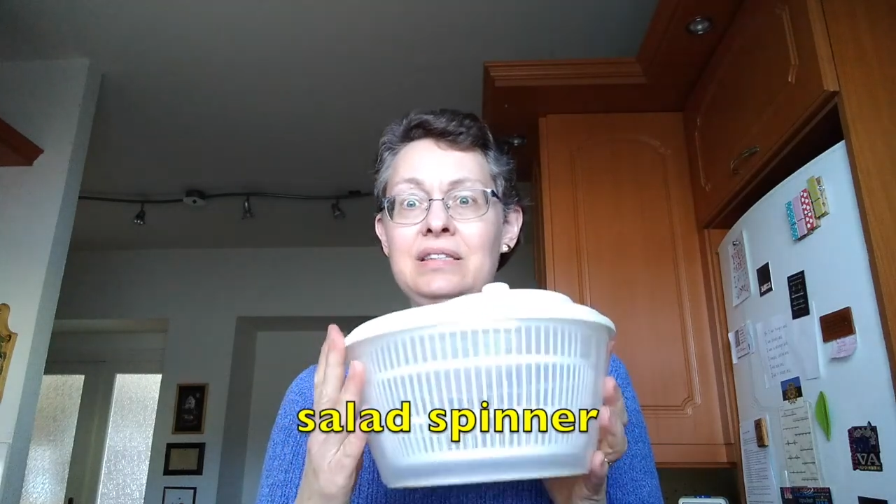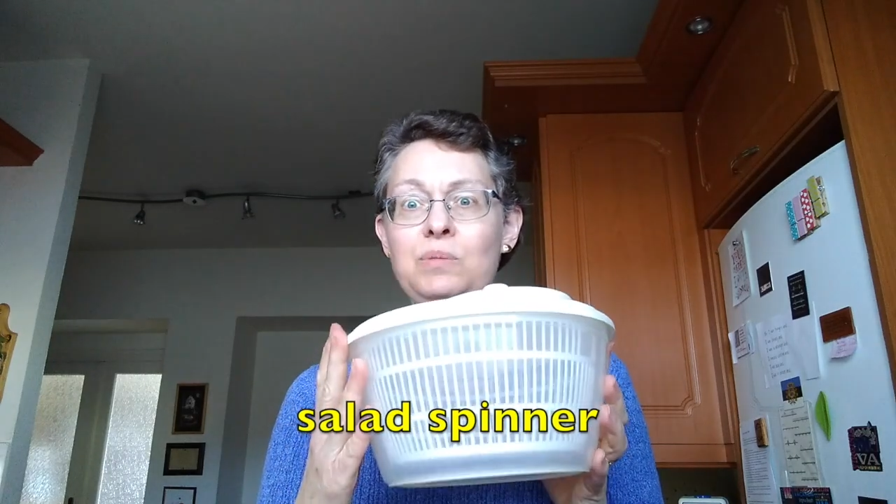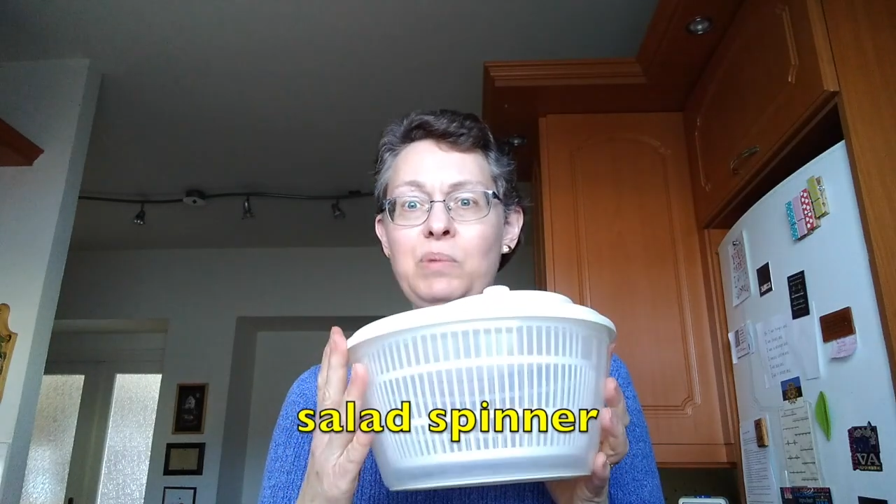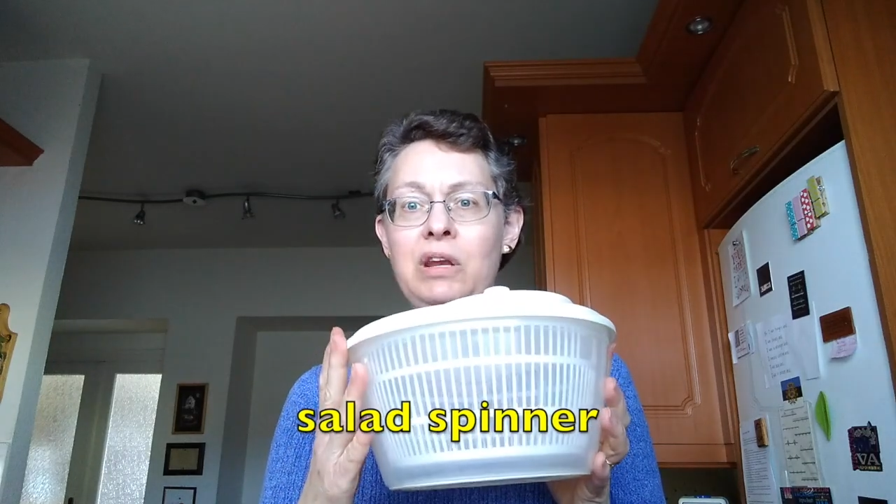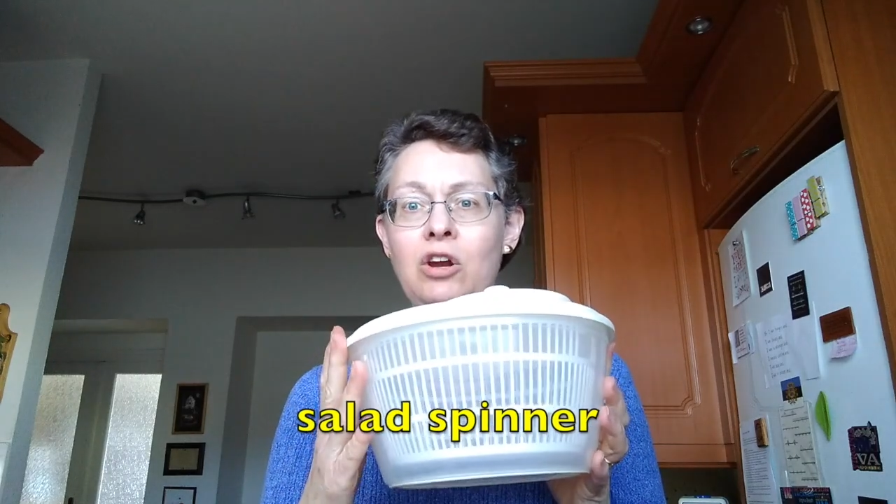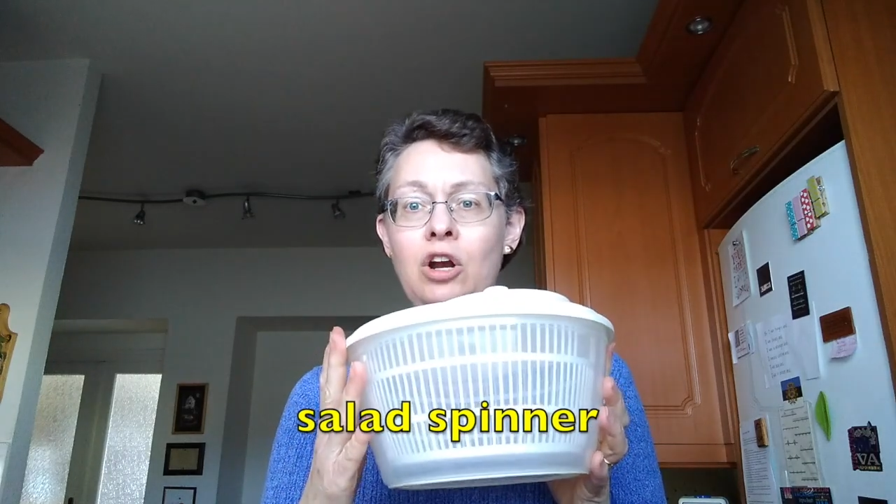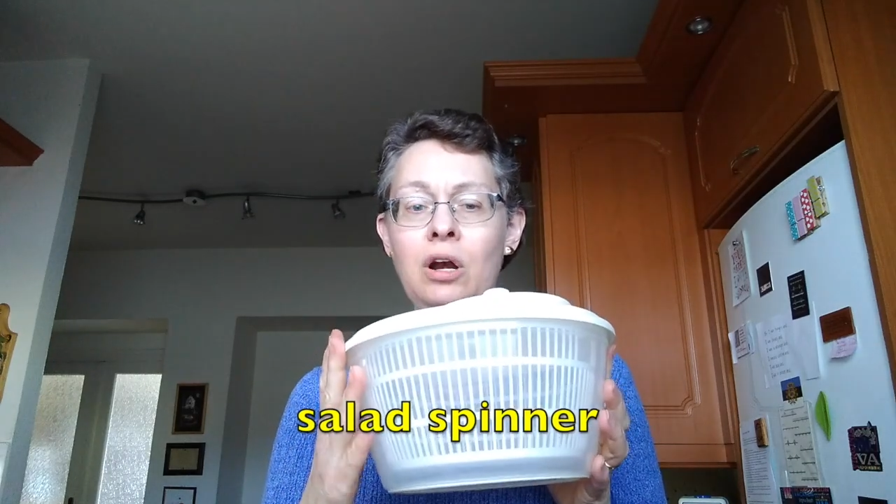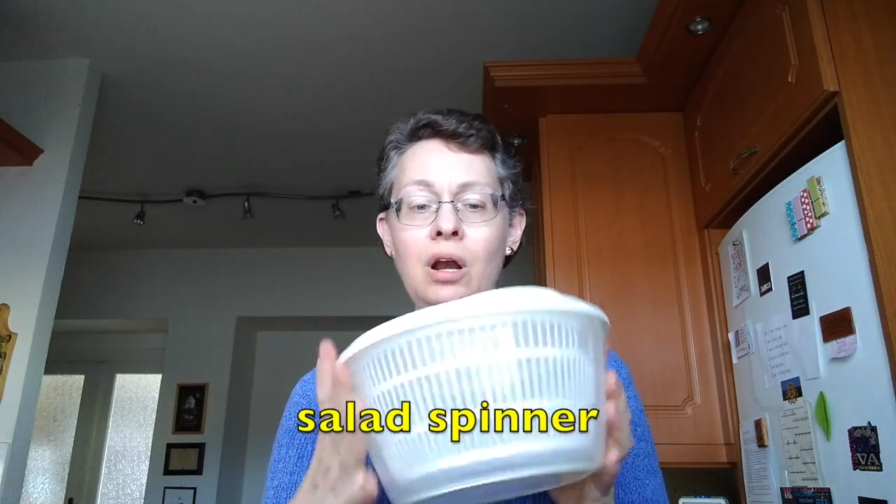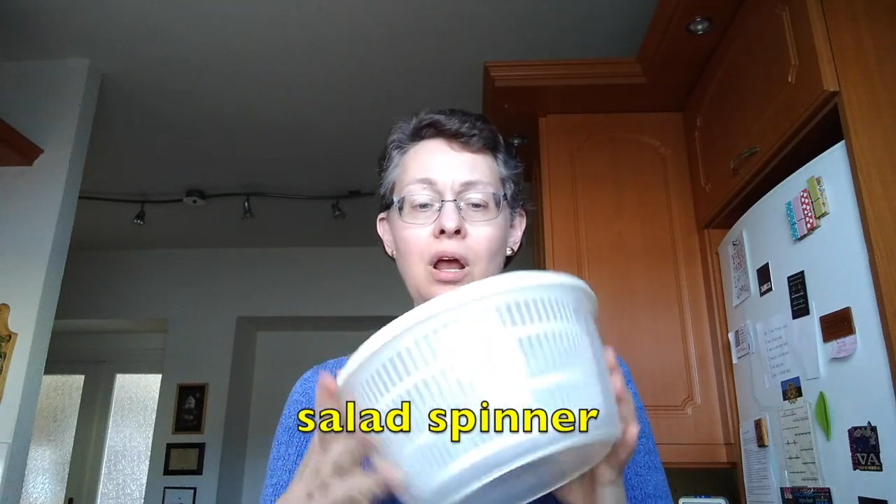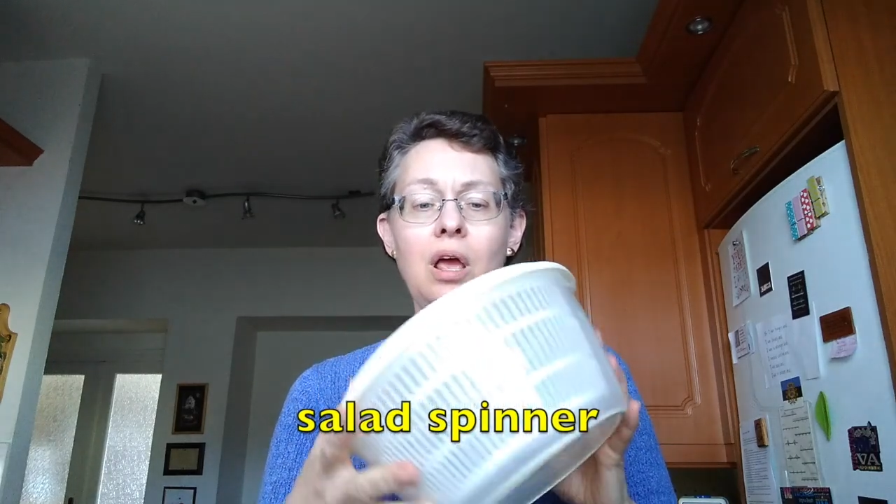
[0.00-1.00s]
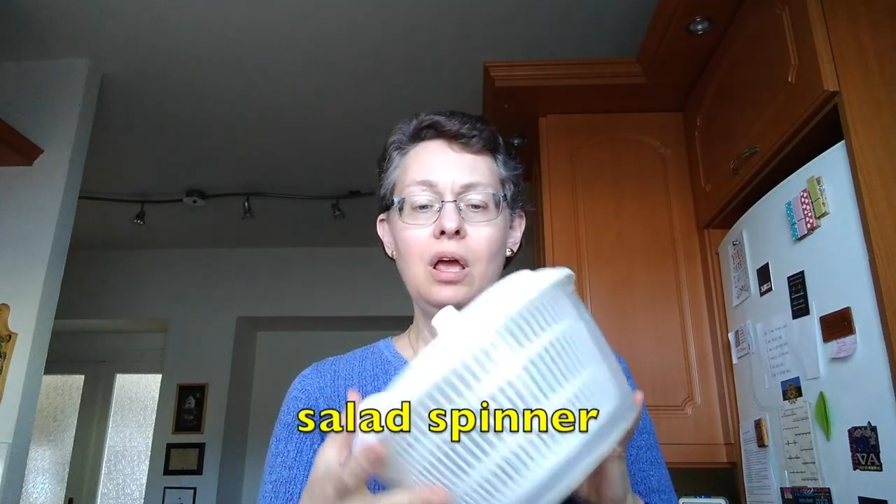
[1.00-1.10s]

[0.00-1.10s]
spinner,